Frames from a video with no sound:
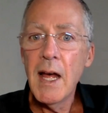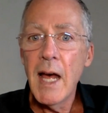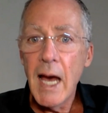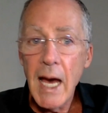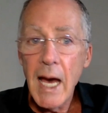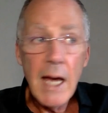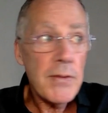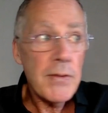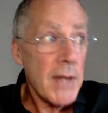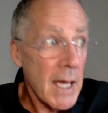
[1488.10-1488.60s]

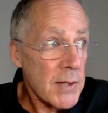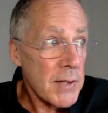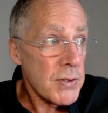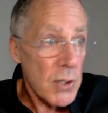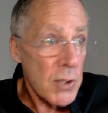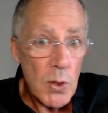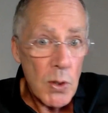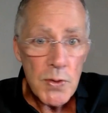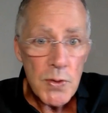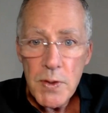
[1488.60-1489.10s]
And that's
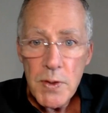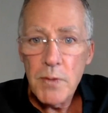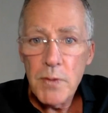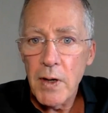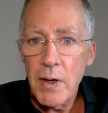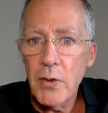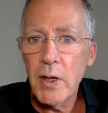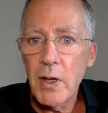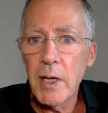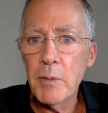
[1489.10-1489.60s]
also
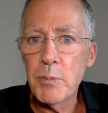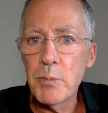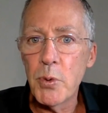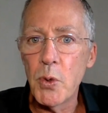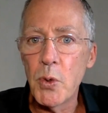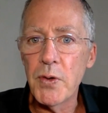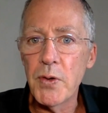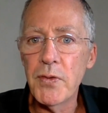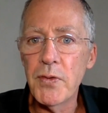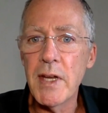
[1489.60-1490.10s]
very
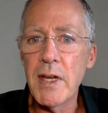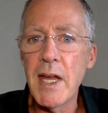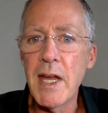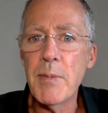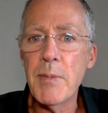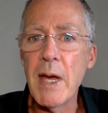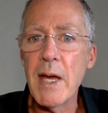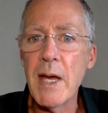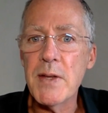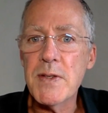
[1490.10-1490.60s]
important in
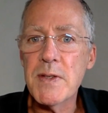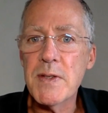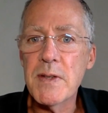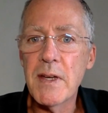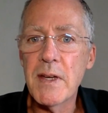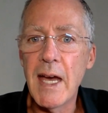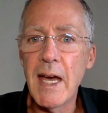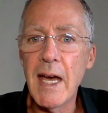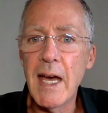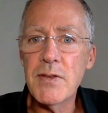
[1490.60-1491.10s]
MS.
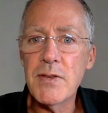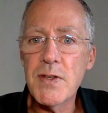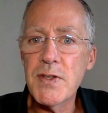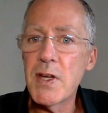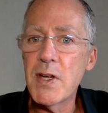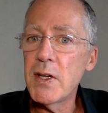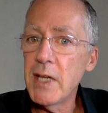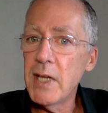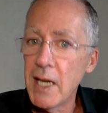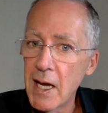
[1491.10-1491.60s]
And
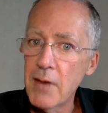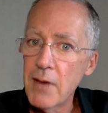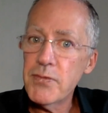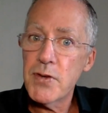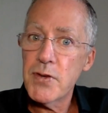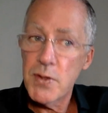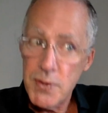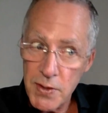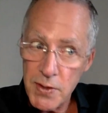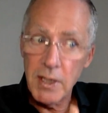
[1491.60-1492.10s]
study
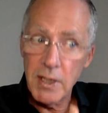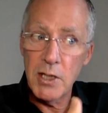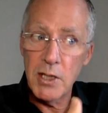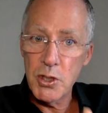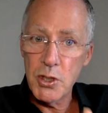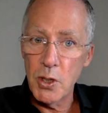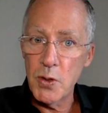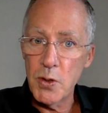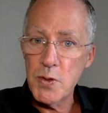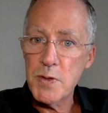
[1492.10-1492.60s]
after study
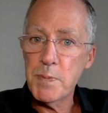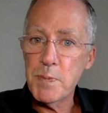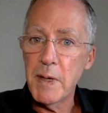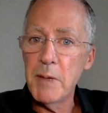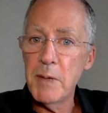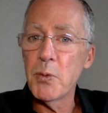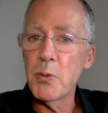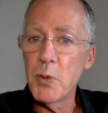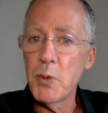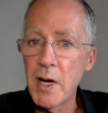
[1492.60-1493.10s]
shows
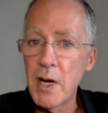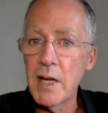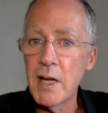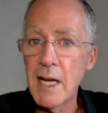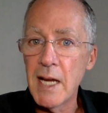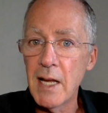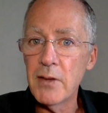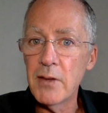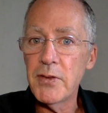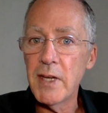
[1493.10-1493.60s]
people with
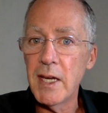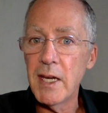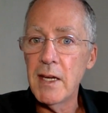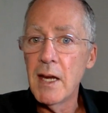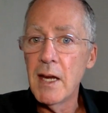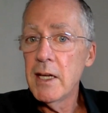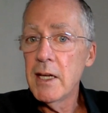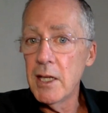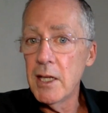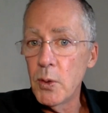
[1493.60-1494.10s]
unhealthy,
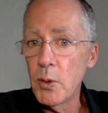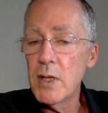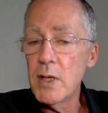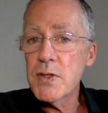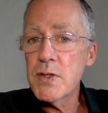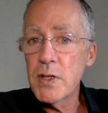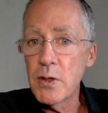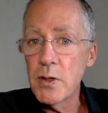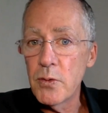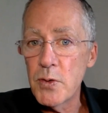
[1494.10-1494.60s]

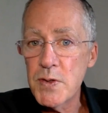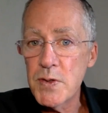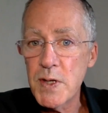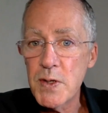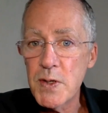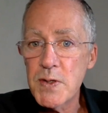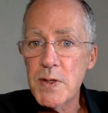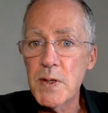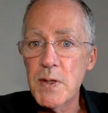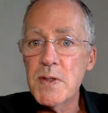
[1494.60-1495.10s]
insulin
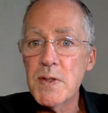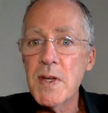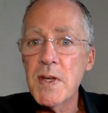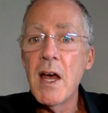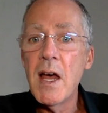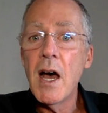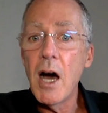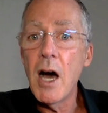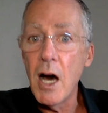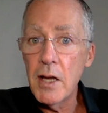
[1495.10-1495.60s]
resistance,
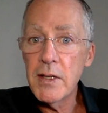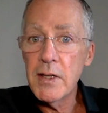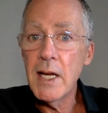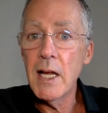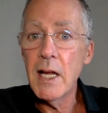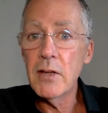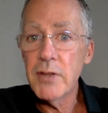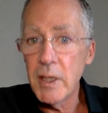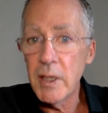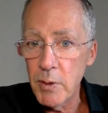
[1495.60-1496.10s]

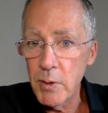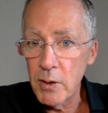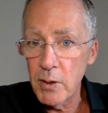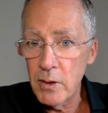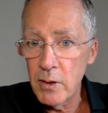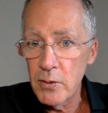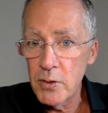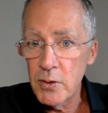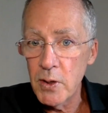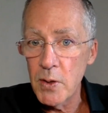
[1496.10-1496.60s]
unhealthy blood
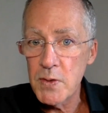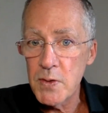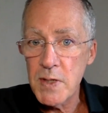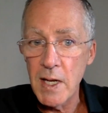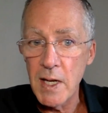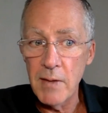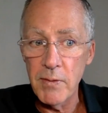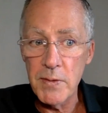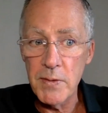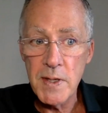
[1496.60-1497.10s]
glucose
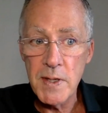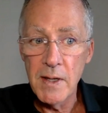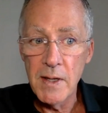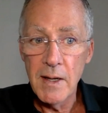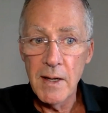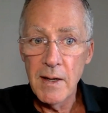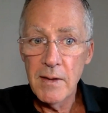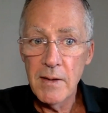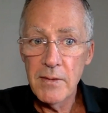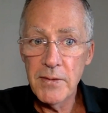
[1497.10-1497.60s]
levels,
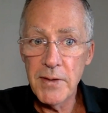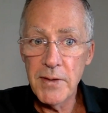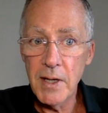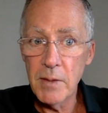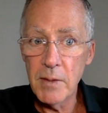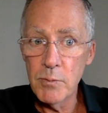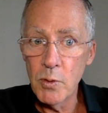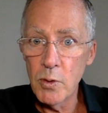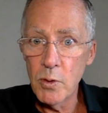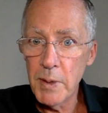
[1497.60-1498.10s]
they're
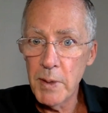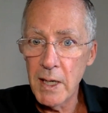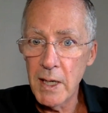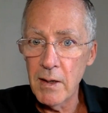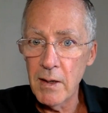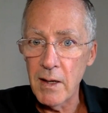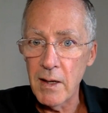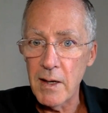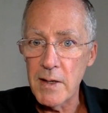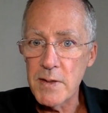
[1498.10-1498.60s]
more
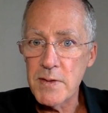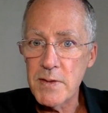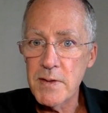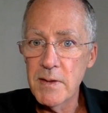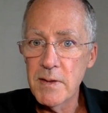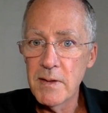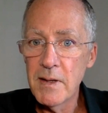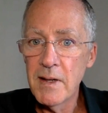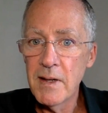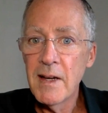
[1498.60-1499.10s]
paralyzed.
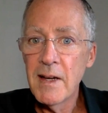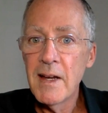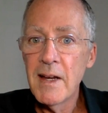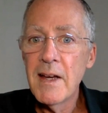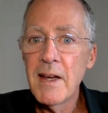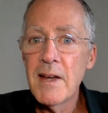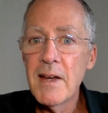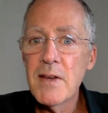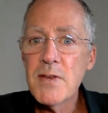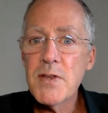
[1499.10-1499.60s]

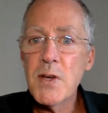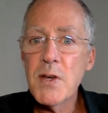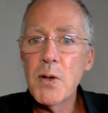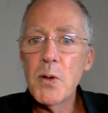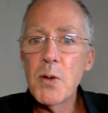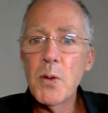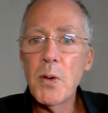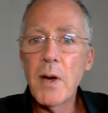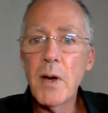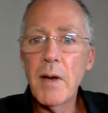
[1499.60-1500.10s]

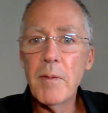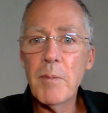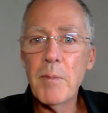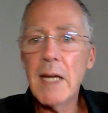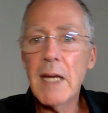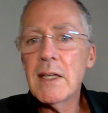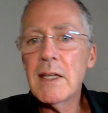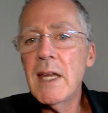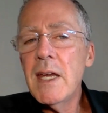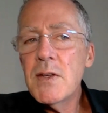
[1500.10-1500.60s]
So
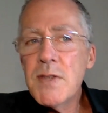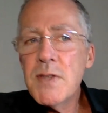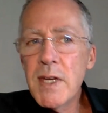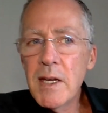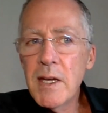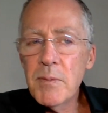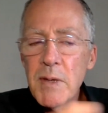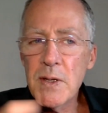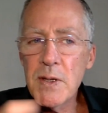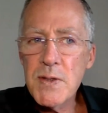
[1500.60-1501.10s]

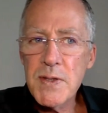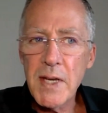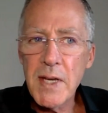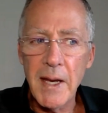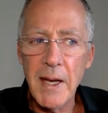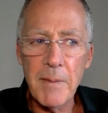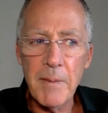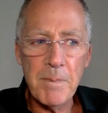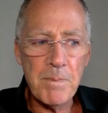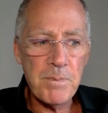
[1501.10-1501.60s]
magnesium is
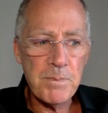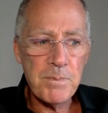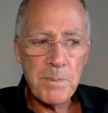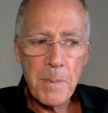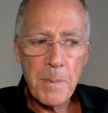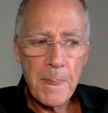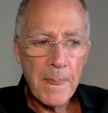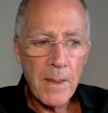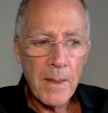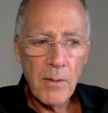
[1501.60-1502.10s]

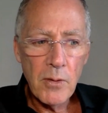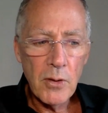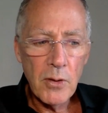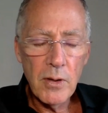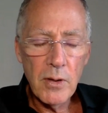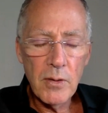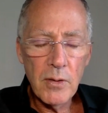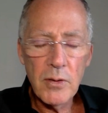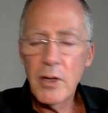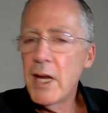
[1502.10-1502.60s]

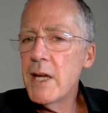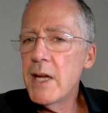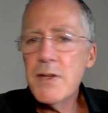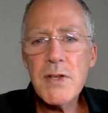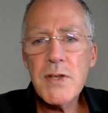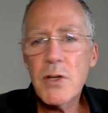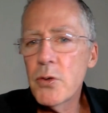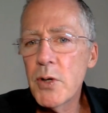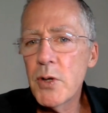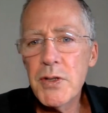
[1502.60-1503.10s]

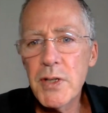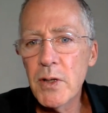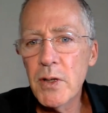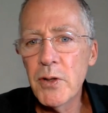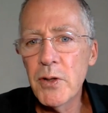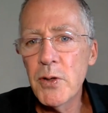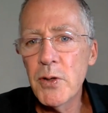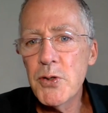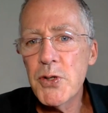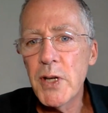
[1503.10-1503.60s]
a critical
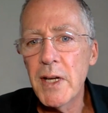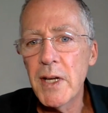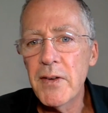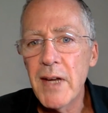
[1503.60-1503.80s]
nutrient.